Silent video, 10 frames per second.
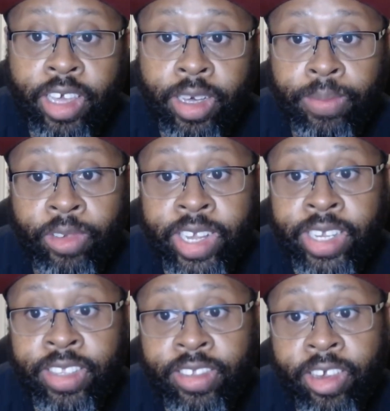Uh,
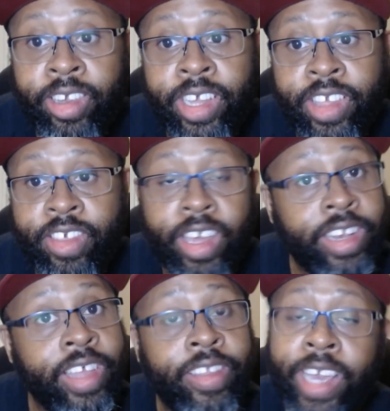Brandon Turnage,
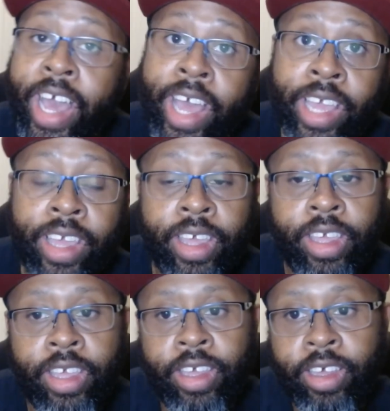another guy.
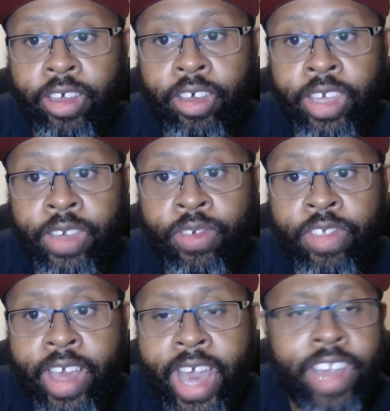Uh, he
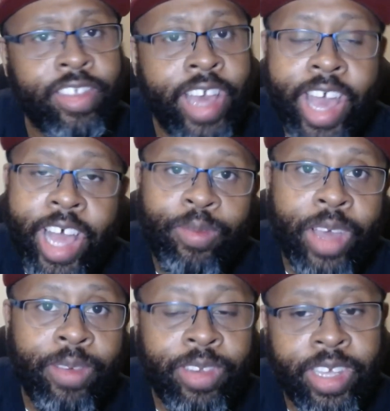was actually at
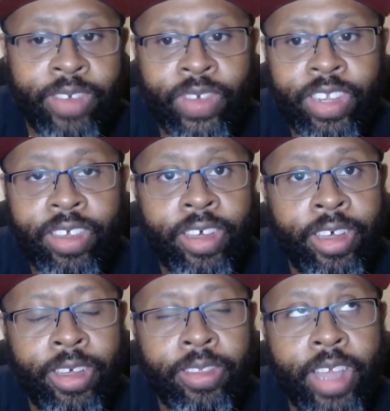Alabama, then went to,
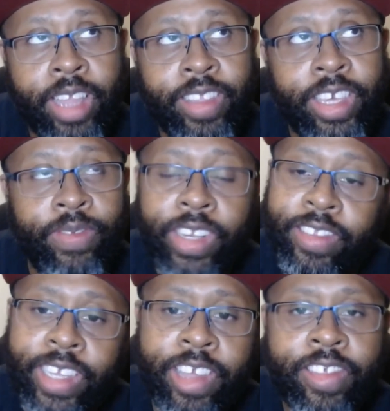uh, I think he went to
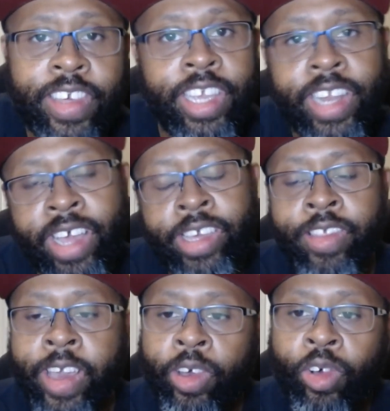Tennessee, and now
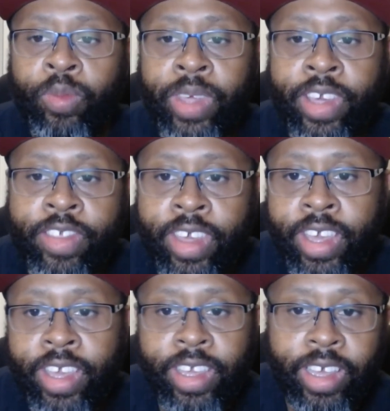he's at Ole Miss.
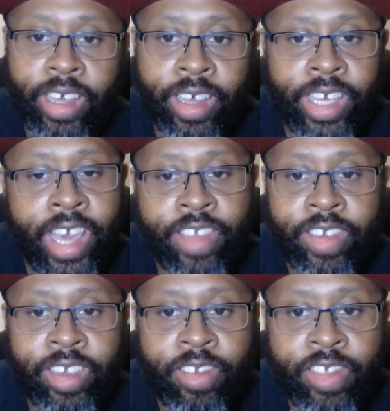Uh, he has
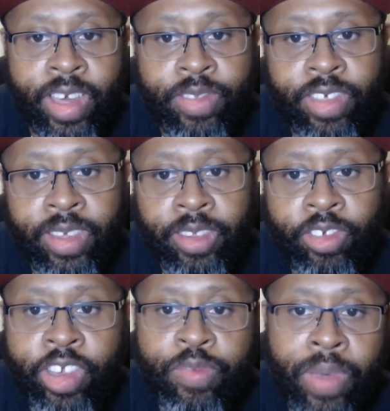interception.
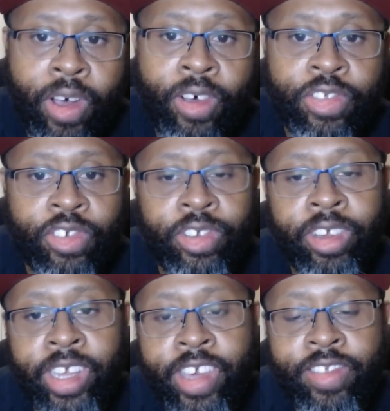Chris Paul
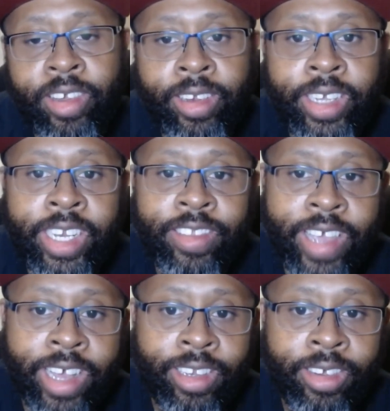Jr., he's their leading
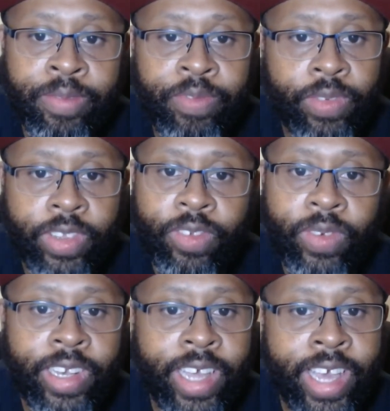tackler with
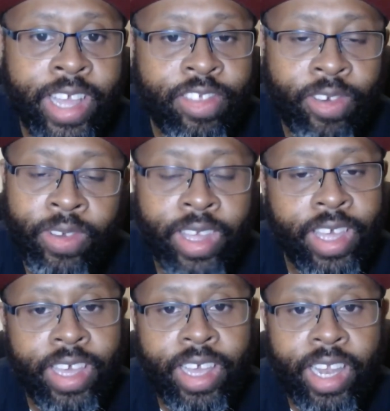29. So
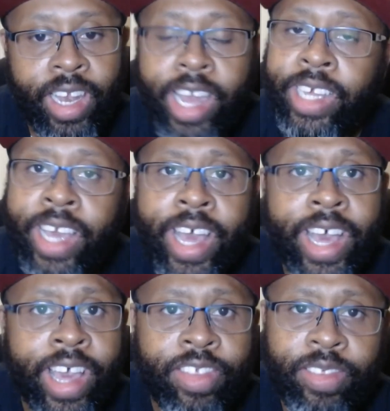a lot of
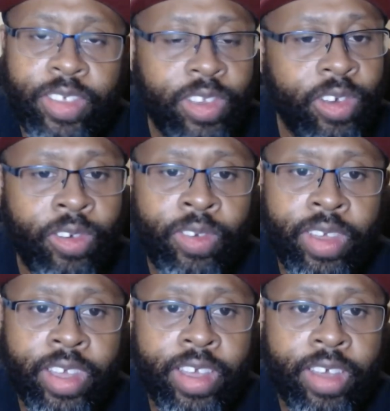guys, you know,
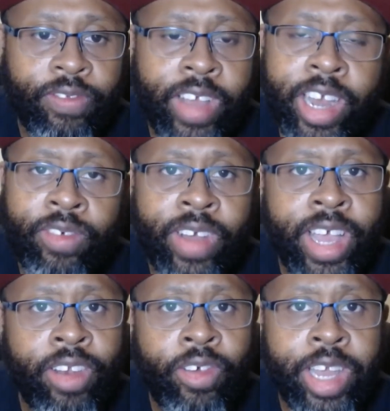flying
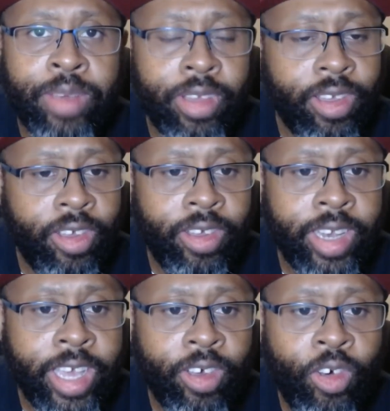around on that on
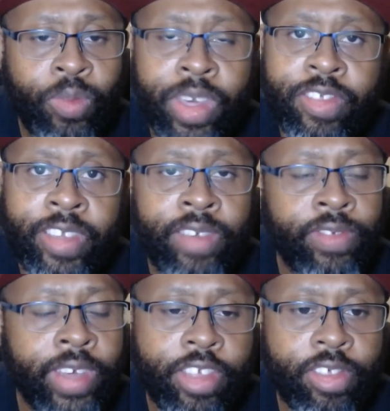that Ole Miss
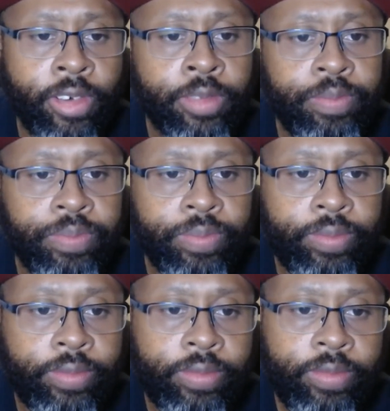defense. So
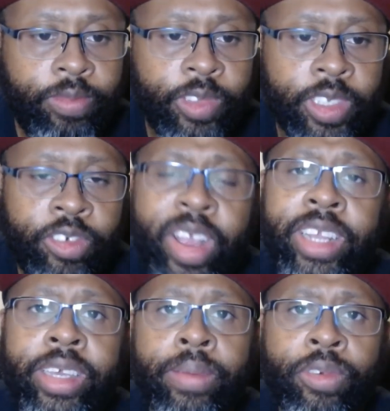
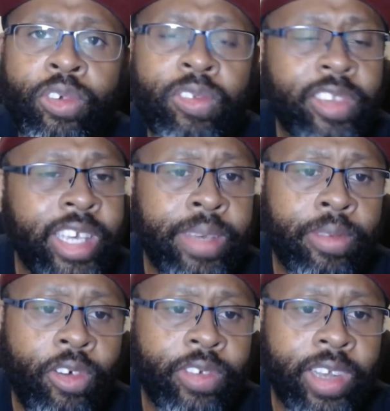greatly improved team
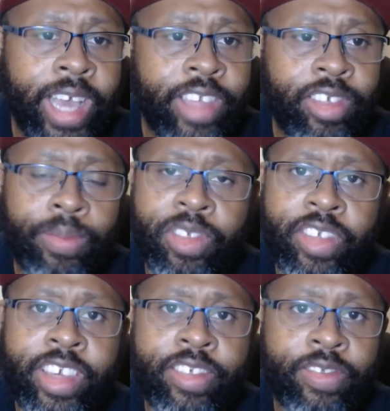over the last couple of
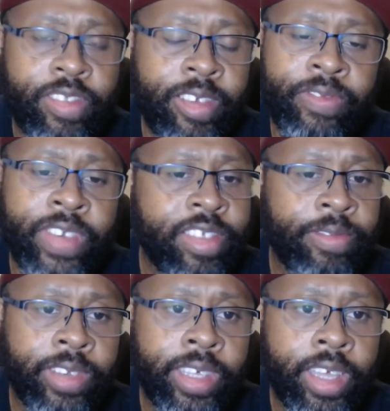seasons defensively.